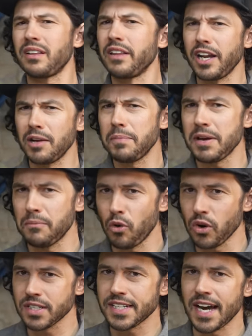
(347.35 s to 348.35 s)
little bit
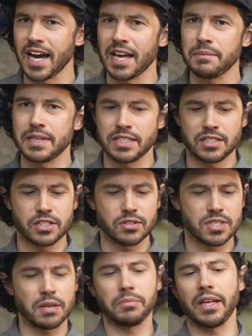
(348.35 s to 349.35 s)
more time into
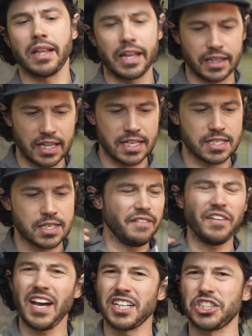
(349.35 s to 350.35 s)
something like this,
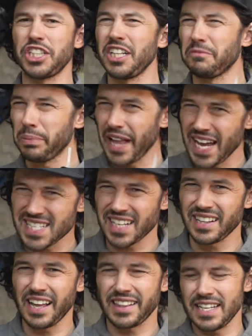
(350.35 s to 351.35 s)
if I got a sheet of
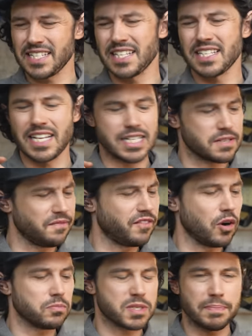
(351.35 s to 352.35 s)
plastic like this and say some
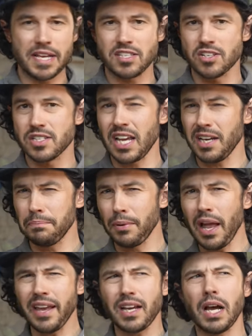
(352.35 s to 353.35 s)
foam spacers, I could
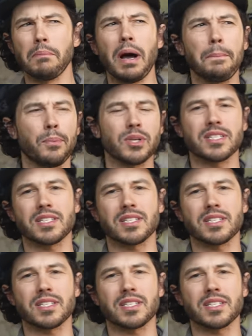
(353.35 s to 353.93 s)
probably come up with